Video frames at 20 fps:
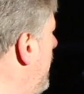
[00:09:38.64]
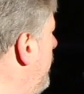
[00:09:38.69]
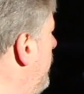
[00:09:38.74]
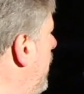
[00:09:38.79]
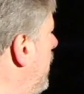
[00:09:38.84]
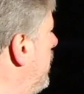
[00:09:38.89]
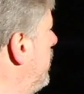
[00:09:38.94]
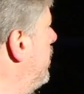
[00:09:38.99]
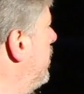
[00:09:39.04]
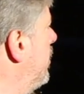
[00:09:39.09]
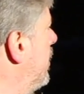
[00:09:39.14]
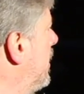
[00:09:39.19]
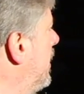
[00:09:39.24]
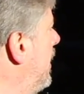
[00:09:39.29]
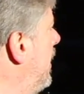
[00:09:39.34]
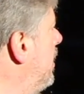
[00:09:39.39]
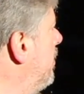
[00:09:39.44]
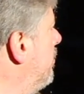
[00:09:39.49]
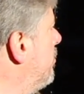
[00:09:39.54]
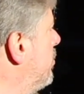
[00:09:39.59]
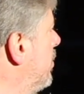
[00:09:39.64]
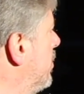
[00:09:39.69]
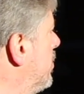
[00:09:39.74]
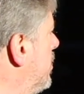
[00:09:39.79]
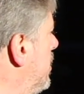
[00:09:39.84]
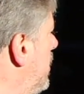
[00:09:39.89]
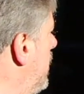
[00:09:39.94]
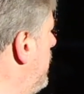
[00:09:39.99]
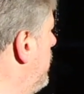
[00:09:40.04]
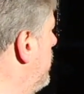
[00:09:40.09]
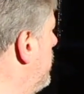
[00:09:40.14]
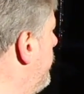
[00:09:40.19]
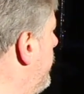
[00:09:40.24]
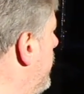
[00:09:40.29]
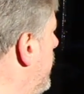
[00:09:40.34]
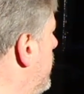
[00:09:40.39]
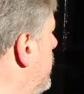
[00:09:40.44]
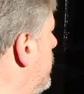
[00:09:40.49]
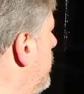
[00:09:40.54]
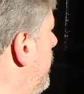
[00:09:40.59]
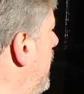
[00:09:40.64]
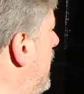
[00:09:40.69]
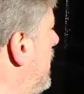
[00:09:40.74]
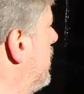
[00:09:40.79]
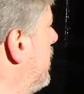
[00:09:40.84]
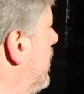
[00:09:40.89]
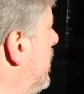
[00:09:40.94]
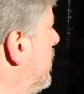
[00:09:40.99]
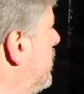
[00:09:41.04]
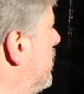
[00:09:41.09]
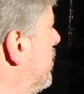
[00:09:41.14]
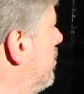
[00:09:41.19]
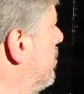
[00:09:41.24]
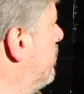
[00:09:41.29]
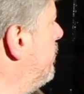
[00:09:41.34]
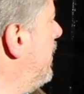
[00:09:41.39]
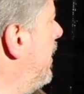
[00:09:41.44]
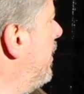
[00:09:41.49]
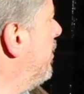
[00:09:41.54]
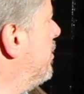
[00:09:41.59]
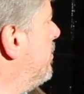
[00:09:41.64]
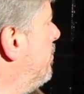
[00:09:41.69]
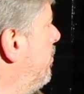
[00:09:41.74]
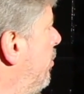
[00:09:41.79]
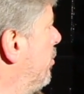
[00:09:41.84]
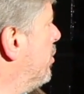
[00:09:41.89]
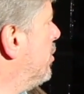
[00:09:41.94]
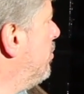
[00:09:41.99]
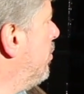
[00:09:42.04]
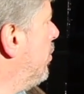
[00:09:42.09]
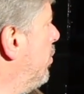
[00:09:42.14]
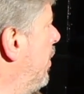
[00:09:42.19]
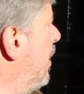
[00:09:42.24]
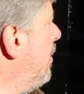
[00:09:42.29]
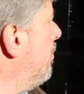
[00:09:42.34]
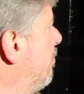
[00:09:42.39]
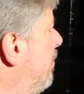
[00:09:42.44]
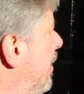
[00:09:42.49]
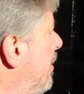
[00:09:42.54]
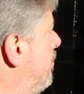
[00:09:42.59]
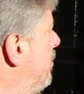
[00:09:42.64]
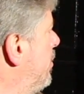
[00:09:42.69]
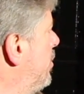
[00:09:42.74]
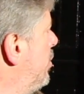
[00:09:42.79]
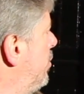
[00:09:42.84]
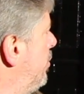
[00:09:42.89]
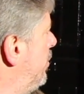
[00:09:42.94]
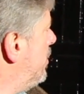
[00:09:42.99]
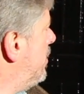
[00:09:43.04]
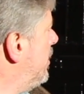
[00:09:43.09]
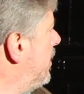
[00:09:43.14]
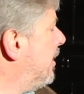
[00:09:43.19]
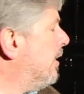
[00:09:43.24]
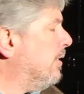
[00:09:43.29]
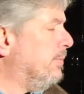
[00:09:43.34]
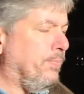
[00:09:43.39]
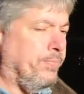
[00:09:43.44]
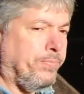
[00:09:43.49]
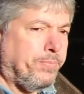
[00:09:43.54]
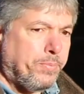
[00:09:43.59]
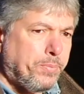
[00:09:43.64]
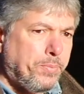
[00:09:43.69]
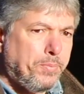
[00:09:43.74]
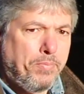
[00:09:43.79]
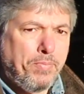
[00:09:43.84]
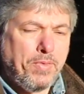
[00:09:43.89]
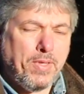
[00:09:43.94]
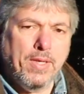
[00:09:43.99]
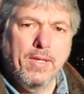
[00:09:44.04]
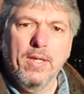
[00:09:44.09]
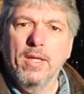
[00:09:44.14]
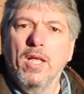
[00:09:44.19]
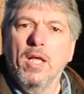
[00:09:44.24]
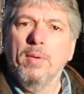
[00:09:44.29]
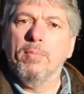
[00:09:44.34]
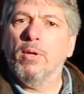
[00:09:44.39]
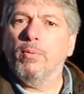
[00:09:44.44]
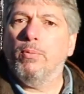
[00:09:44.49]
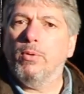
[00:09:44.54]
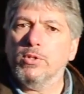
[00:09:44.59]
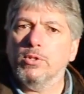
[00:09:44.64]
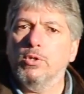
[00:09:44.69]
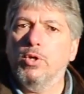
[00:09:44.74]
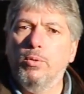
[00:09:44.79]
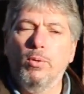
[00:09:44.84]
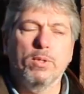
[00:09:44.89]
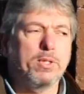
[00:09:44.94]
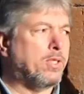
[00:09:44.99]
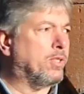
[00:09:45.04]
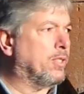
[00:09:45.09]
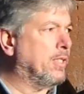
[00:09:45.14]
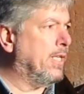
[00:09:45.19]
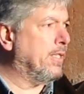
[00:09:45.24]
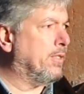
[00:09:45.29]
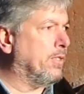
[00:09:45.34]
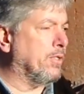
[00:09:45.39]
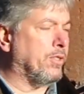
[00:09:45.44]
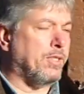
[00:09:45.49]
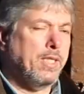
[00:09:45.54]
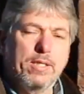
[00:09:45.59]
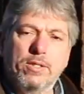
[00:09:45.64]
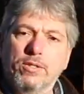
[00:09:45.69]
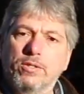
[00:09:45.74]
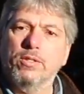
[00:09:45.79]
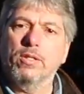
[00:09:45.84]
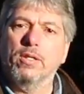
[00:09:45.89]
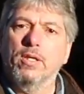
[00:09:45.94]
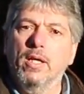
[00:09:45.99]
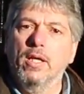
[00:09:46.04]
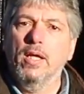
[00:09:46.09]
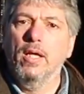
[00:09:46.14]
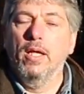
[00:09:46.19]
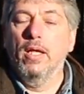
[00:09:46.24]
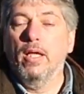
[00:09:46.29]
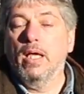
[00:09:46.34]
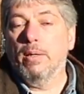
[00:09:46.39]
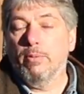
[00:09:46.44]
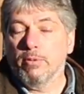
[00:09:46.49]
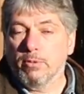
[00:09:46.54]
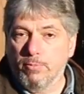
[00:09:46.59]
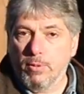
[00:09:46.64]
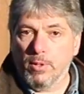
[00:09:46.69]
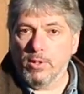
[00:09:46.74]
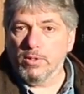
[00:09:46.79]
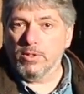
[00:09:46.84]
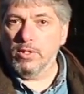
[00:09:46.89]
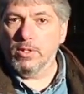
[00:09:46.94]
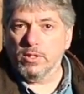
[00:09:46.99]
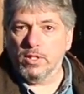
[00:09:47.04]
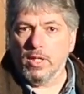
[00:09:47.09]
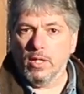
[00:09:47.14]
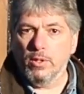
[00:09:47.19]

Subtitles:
him under the care of trustees for its maintenance as far as possible in perpetuity. But it wasn't always as nice as this. It was Burns'